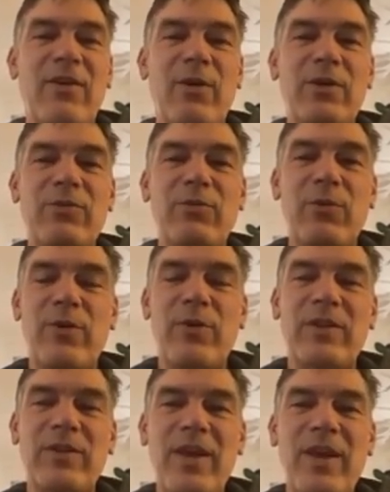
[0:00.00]
once we were
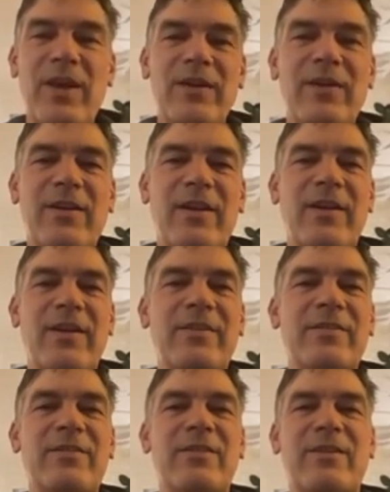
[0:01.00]
at yale
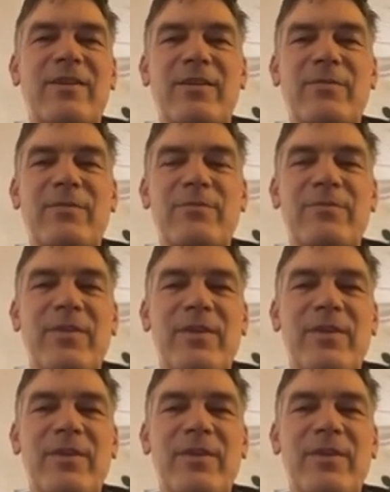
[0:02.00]
and um,